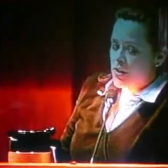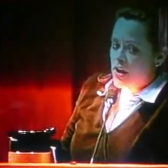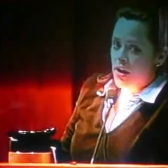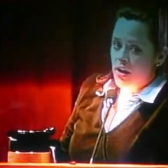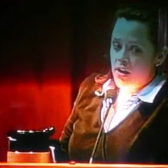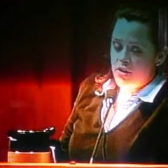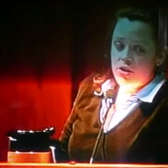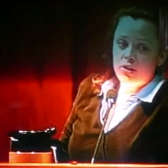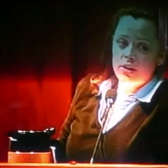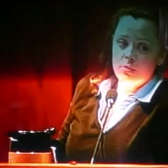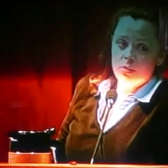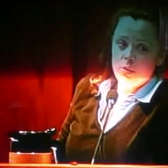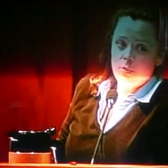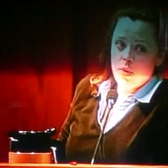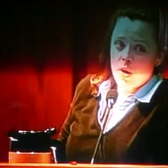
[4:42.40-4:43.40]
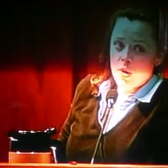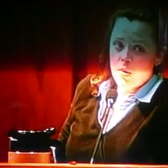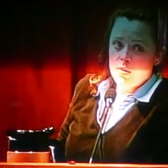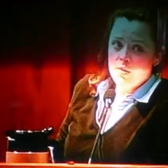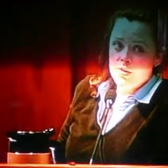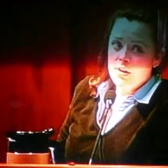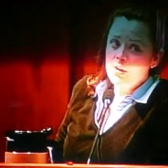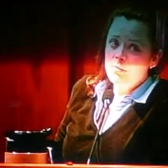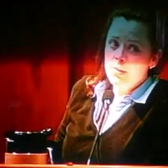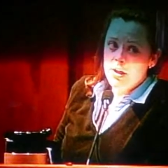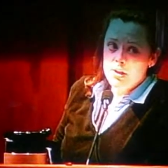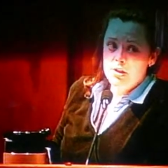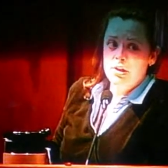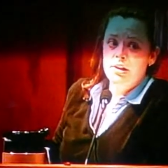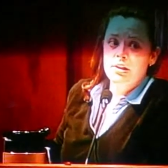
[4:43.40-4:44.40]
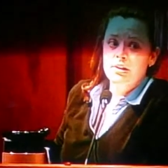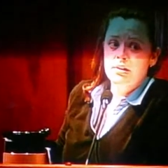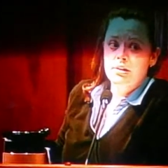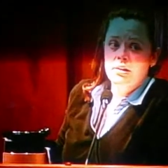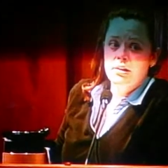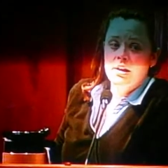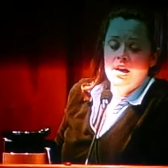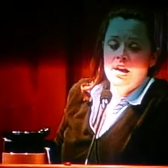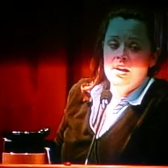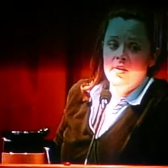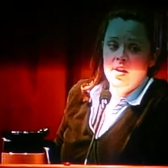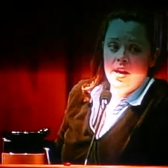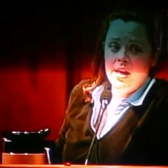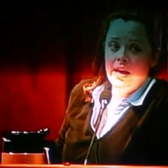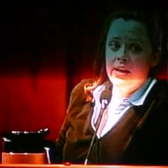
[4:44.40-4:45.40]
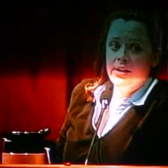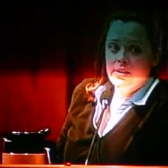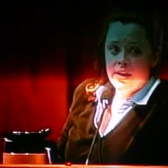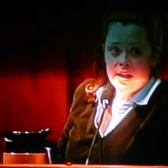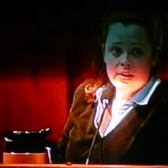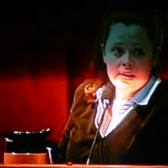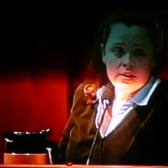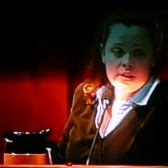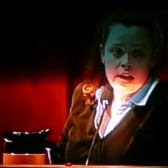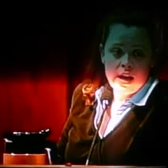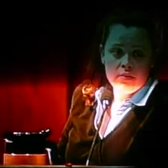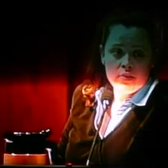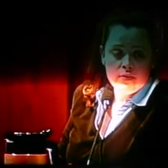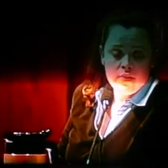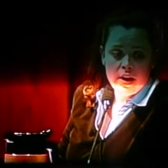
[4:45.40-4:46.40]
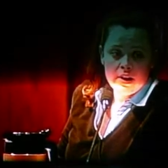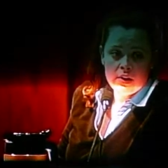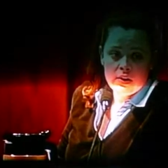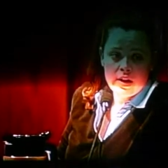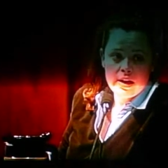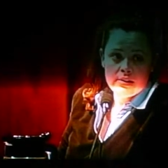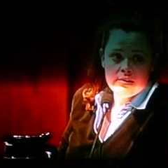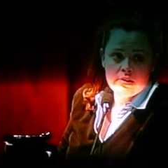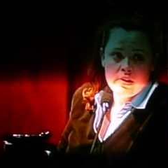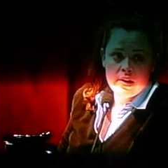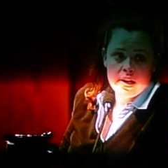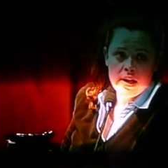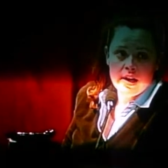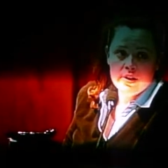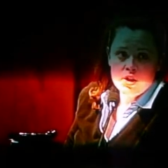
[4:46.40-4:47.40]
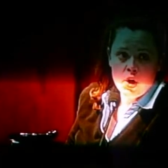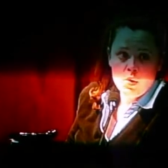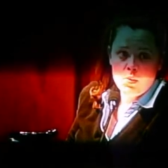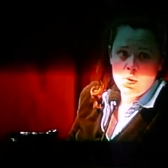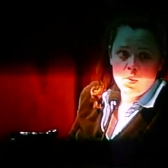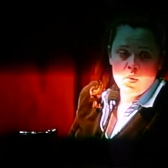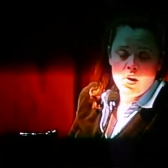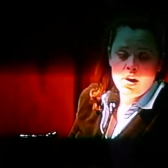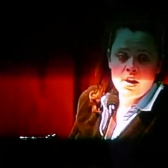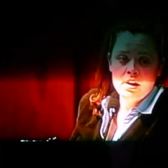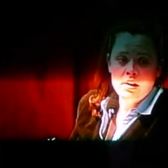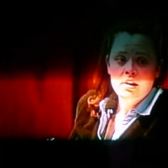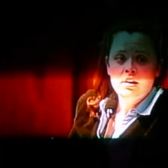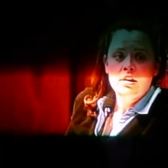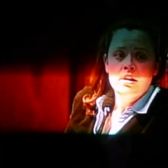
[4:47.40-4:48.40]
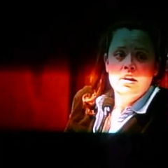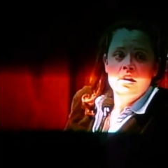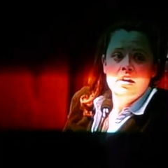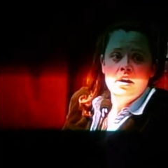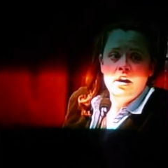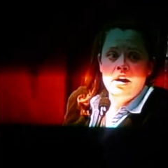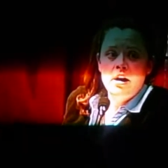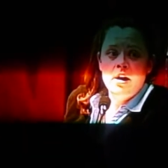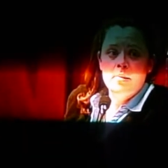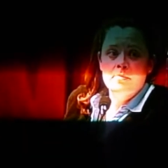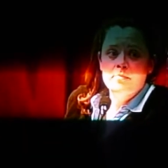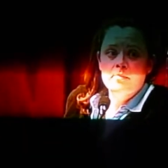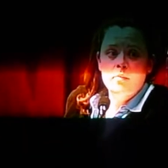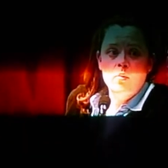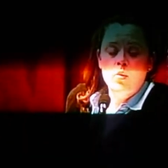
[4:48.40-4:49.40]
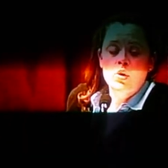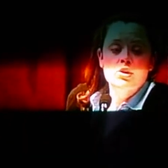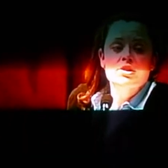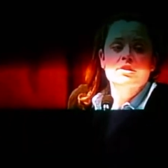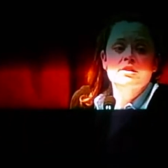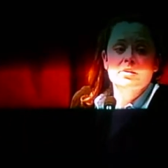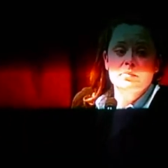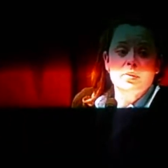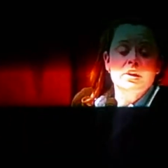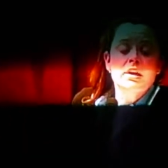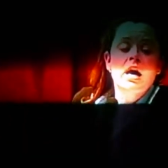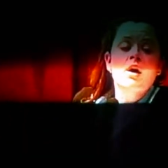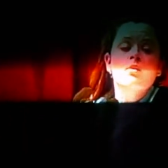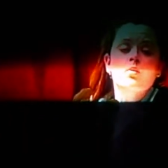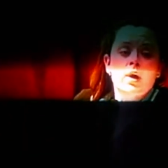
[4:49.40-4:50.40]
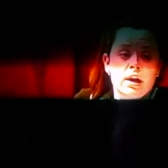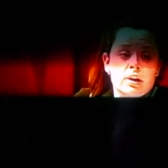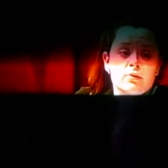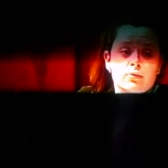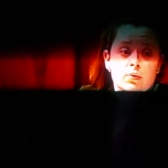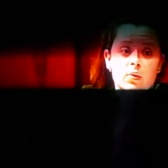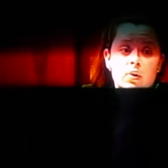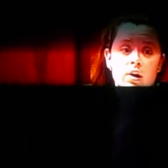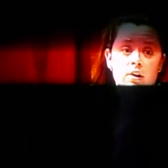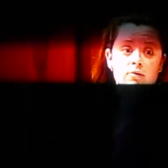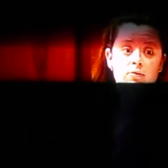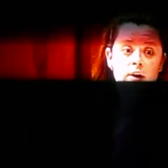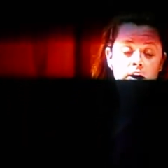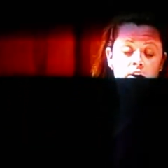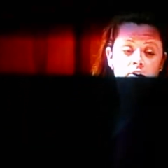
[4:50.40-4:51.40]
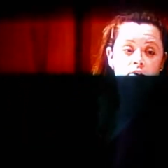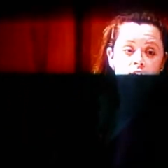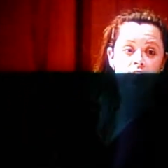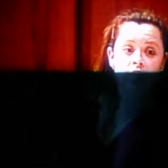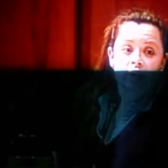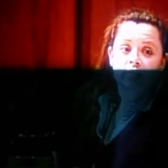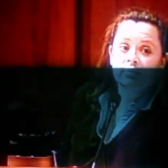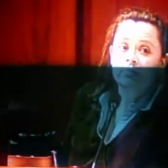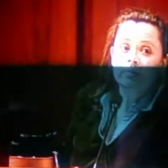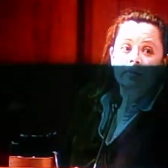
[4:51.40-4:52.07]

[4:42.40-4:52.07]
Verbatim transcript: when they initially proposed their budget, and they intended to have a fire class starting October 1, um, we're just simply not ready for a fire class